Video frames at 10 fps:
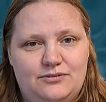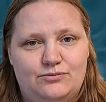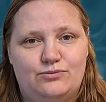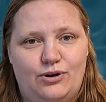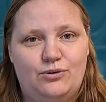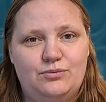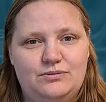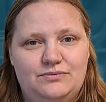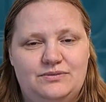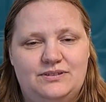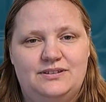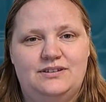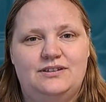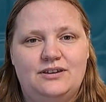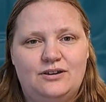row,
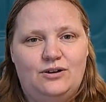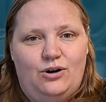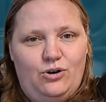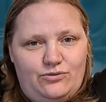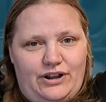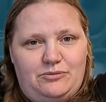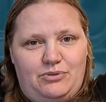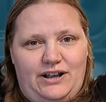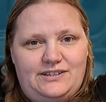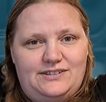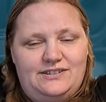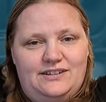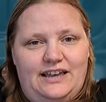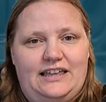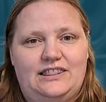overhead press,
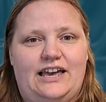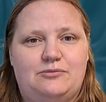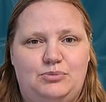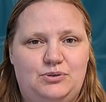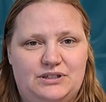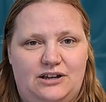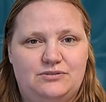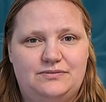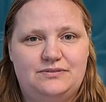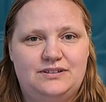and lat pull down,